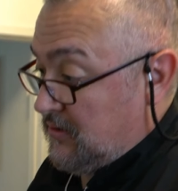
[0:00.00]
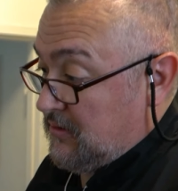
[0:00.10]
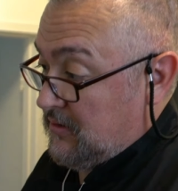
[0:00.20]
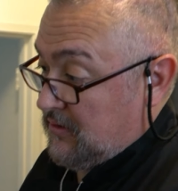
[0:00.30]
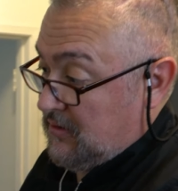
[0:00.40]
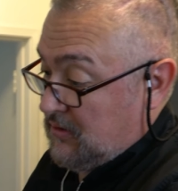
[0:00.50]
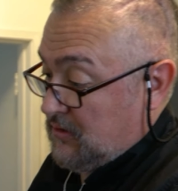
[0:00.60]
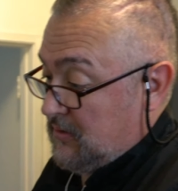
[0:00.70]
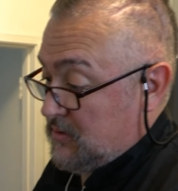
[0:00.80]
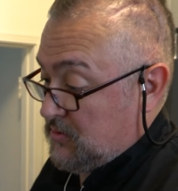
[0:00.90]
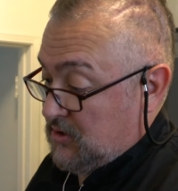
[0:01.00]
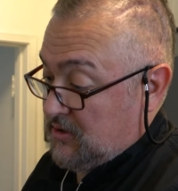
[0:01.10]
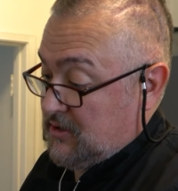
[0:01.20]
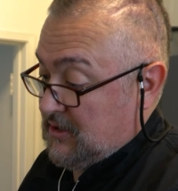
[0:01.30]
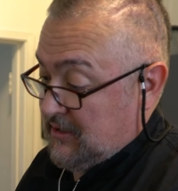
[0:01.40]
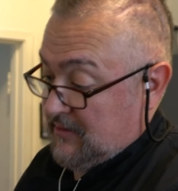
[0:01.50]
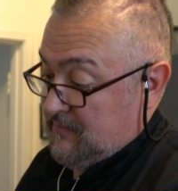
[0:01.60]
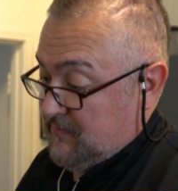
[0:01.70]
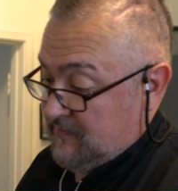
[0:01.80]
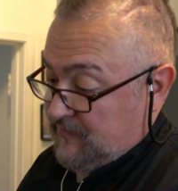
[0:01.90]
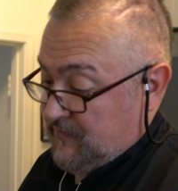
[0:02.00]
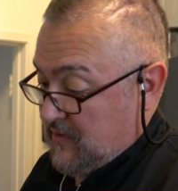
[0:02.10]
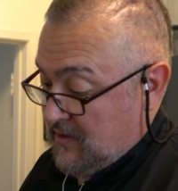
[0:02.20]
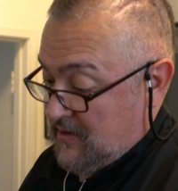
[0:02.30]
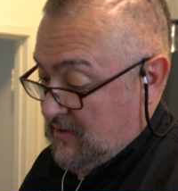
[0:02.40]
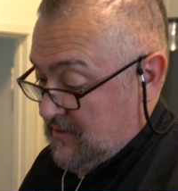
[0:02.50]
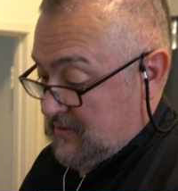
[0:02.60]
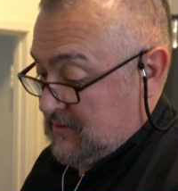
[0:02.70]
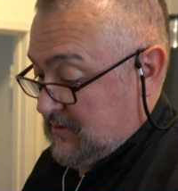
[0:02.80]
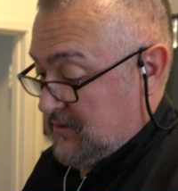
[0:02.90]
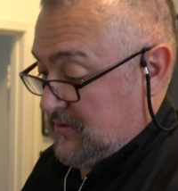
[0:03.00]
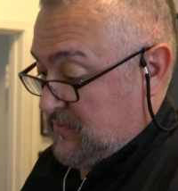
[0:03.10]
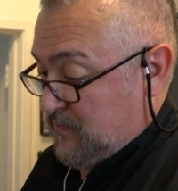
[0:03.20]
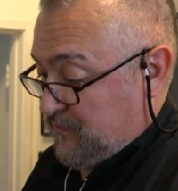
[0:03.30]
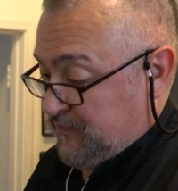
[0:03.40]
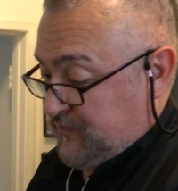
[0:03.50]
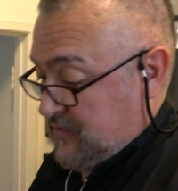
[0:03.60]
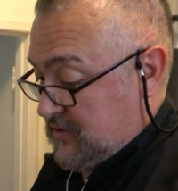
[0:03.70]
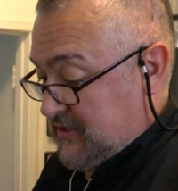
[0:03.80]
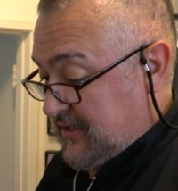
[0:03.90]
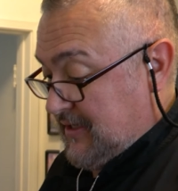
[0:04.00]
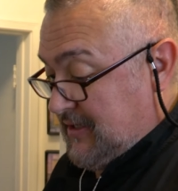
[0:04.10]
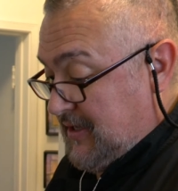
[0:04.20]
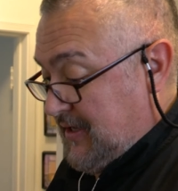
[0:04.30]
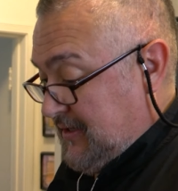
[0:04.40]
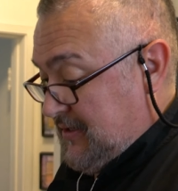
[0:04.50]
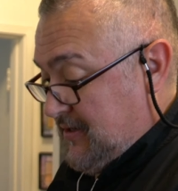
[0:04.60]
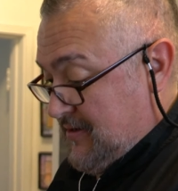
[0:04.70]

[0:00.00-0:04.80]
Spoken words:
herbs when you're cooking them. So just like that.